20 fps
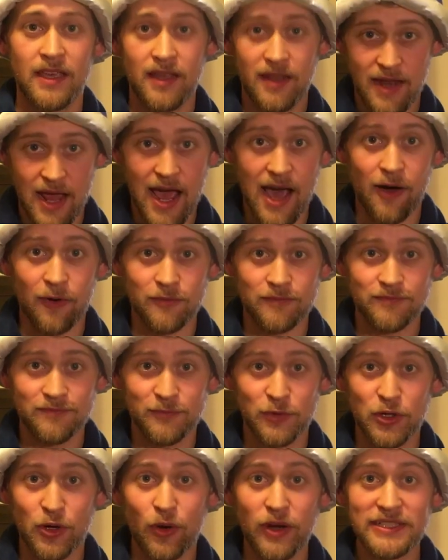Now,
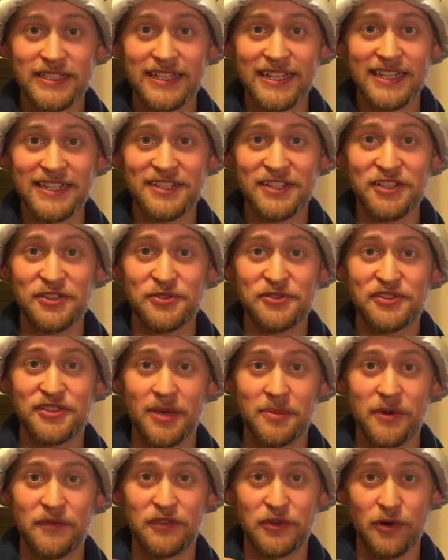we're going to need to use
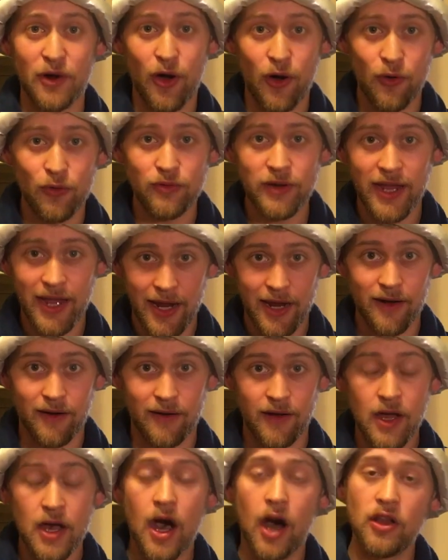some of your own hair,
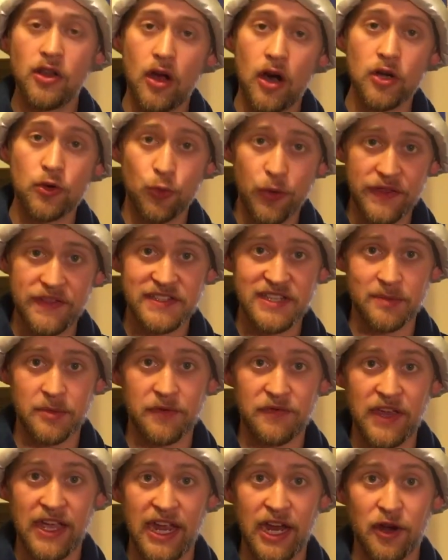along with some
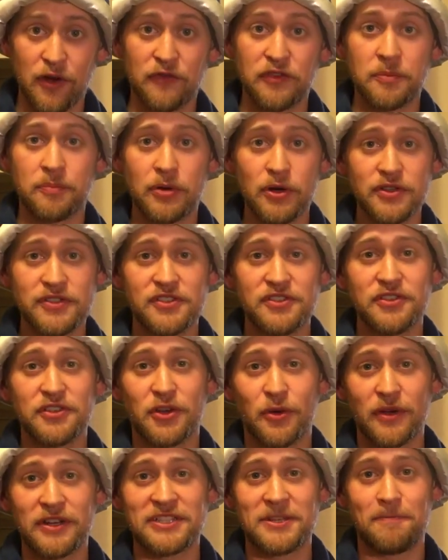of the hair of the person you're
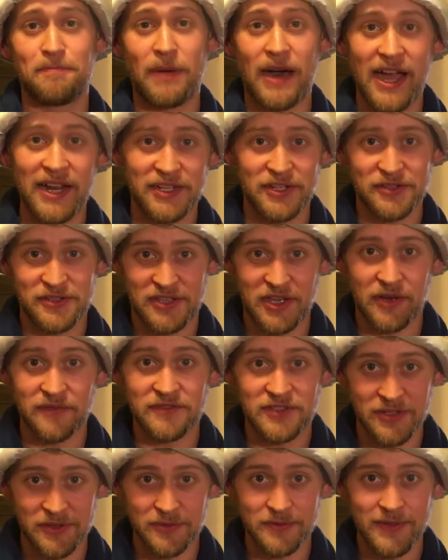going to bind yourself
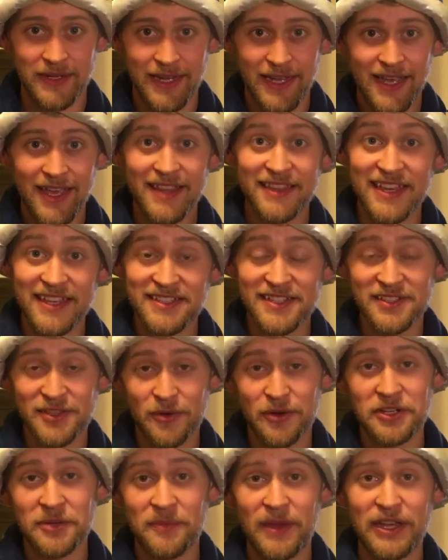to. This is
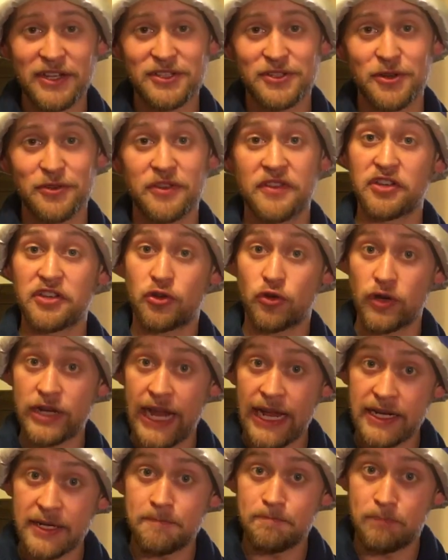going to make sure
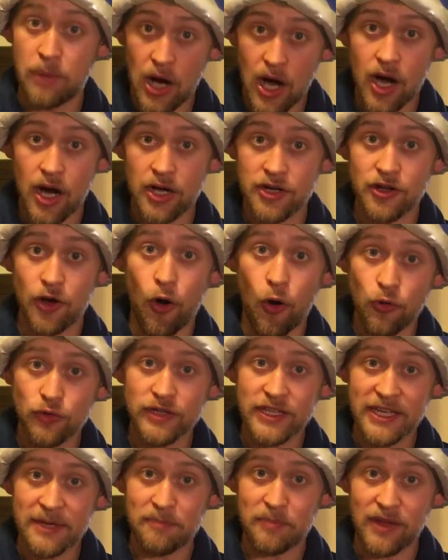created bond
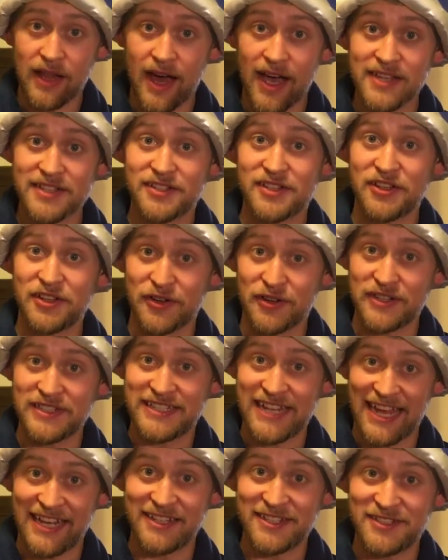only applies to your
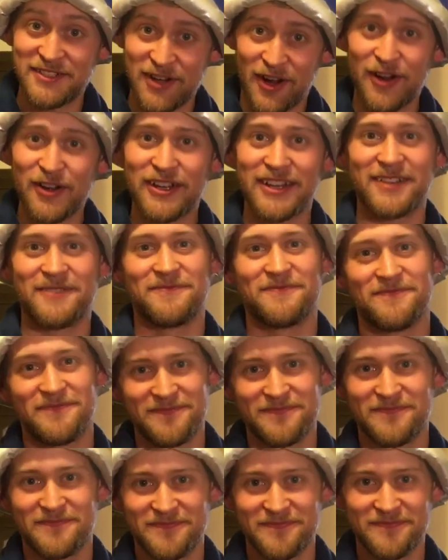intended target.
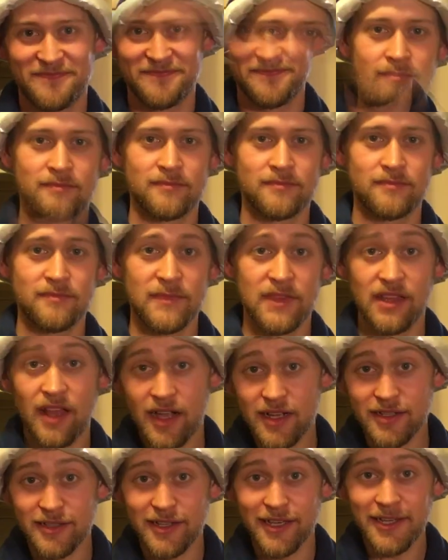
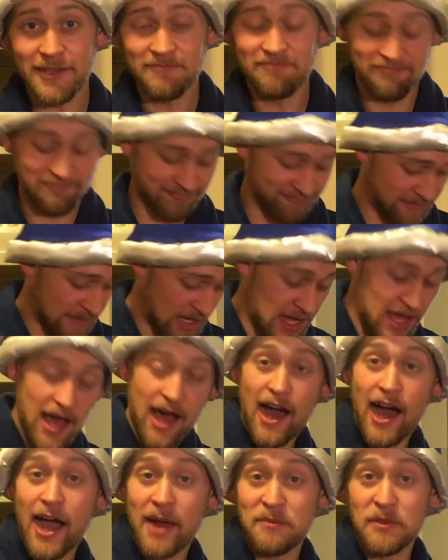Luckily,
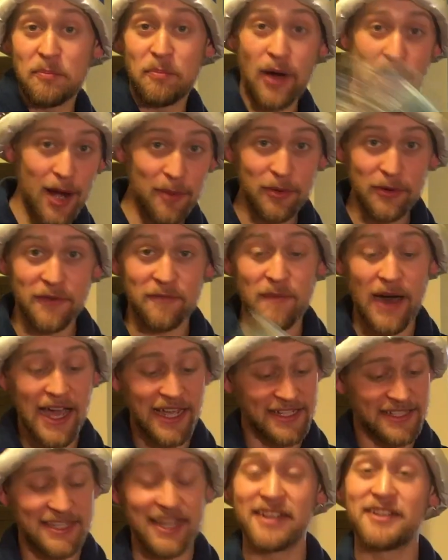I'm the barber of my
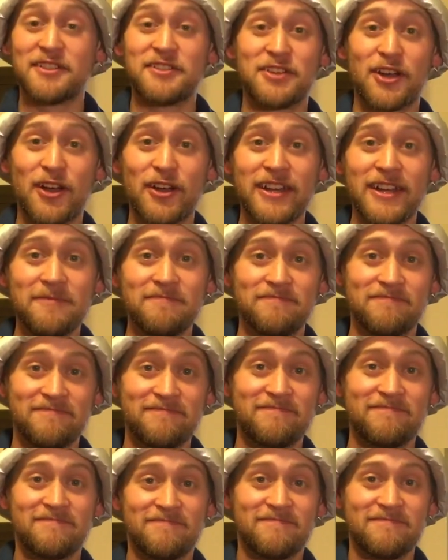intended target,
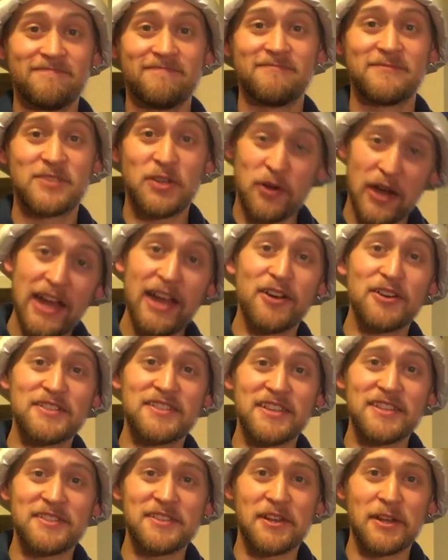so hair is
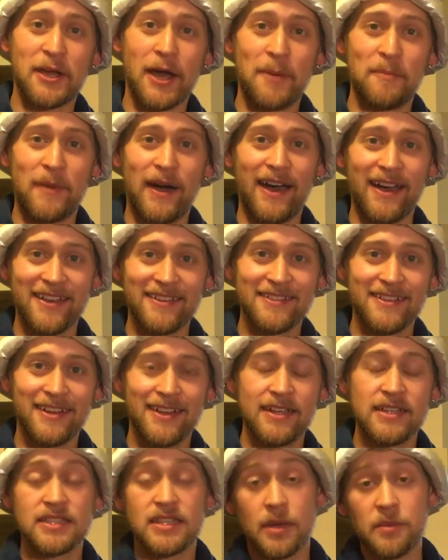easy to come by.
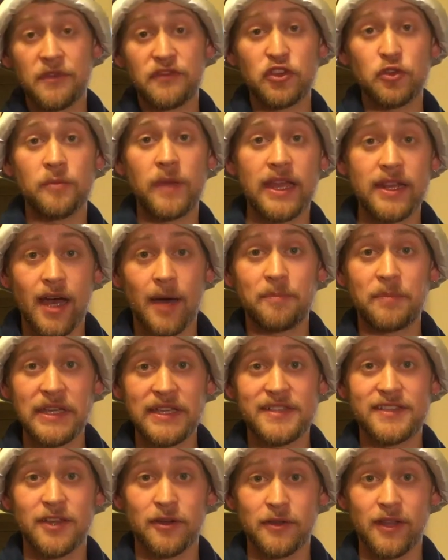Some of you may not be
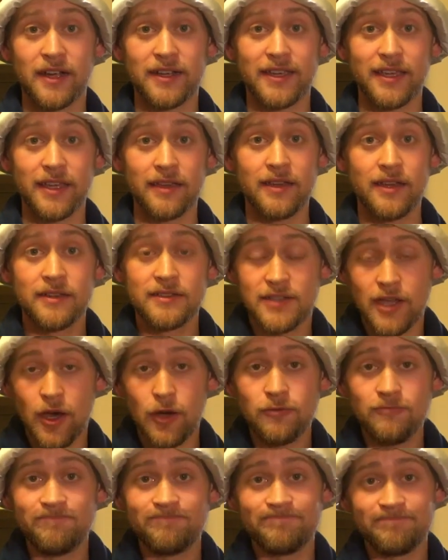so lucky,
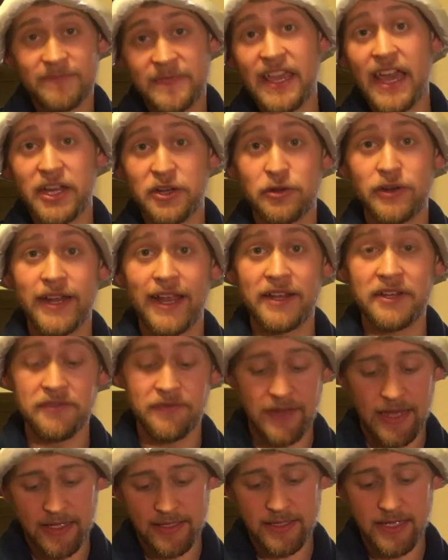so get creative
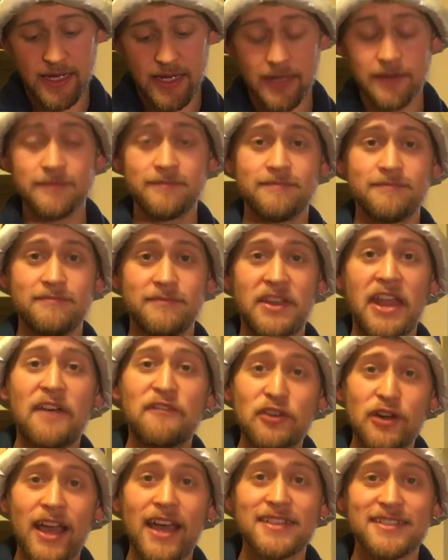and
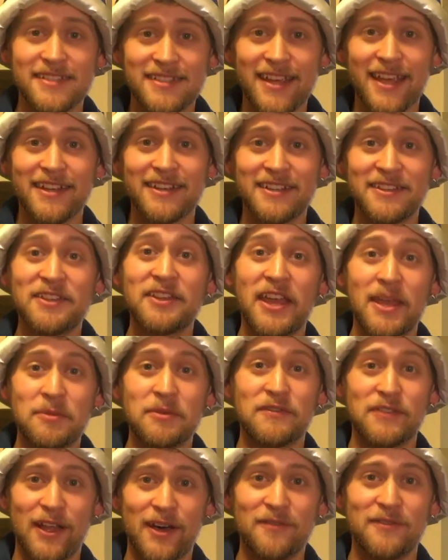never hesitate in the name
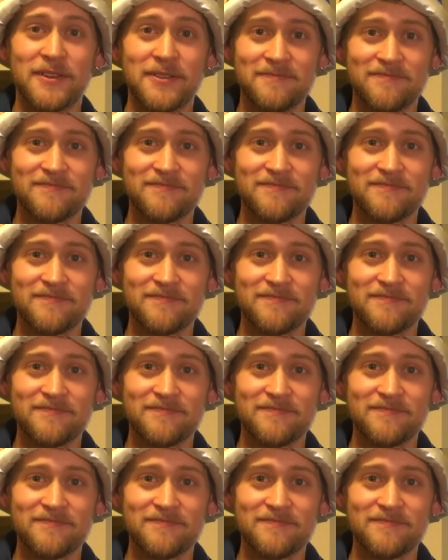of love.